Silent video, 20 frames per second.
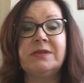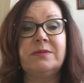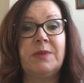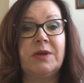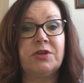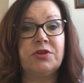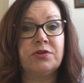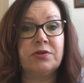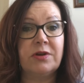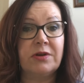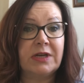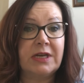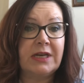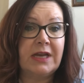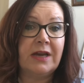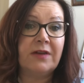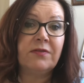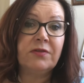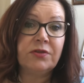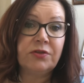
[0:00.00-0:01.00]
is measured on an
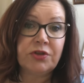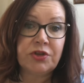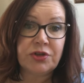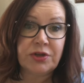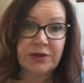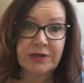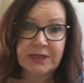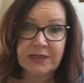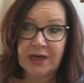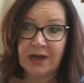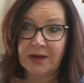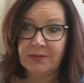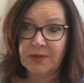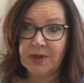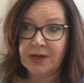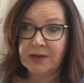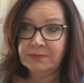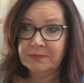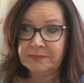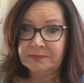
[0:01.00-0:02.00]
evolutionary
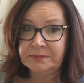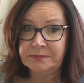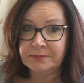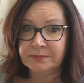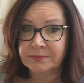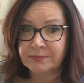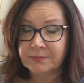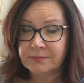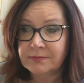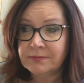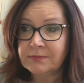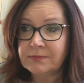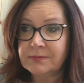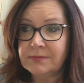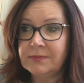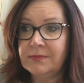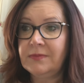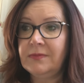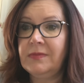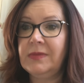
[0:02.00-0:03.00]
timeline
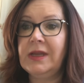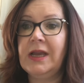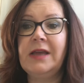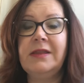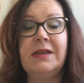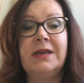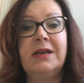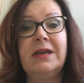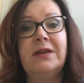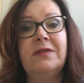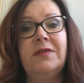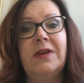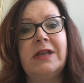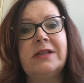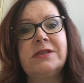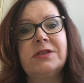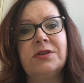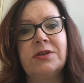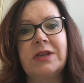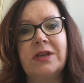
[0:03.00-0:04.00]
and that
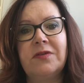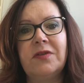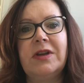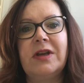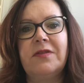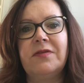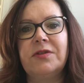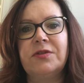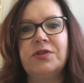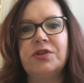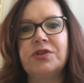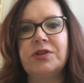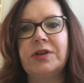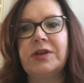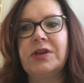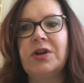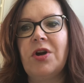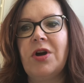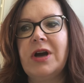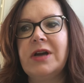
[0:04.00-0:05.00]
events are given
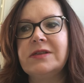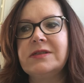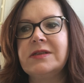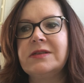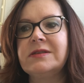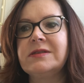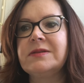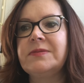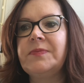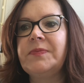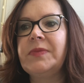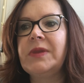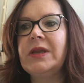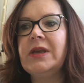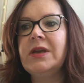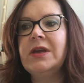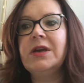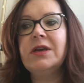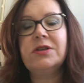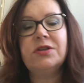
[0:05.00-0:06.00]
evolutionary causes.
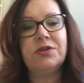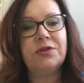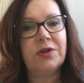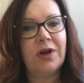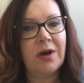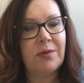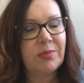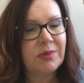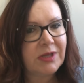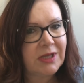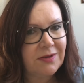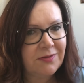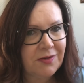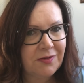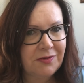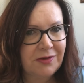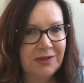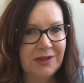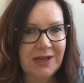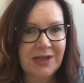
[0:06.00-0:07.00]
Do not believe
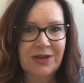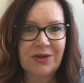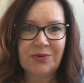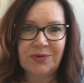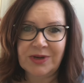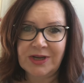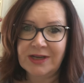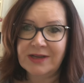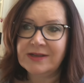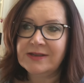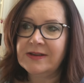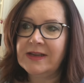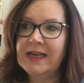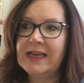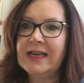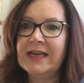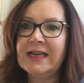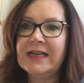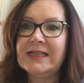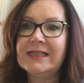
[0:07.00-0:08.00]
everything you read.
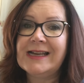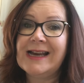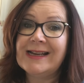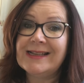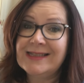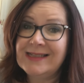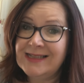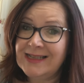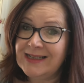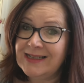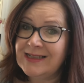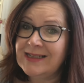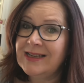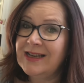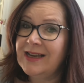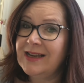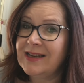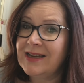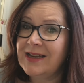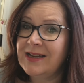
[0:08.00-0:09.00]
Test it
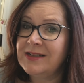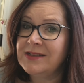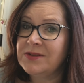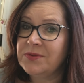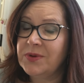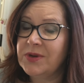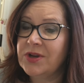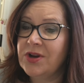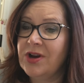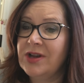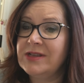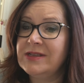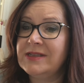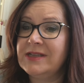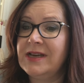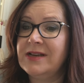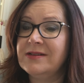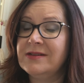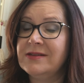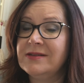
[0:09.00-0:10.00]
against what God
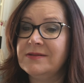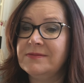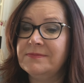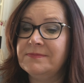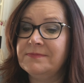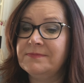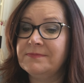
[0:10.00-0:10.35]
says.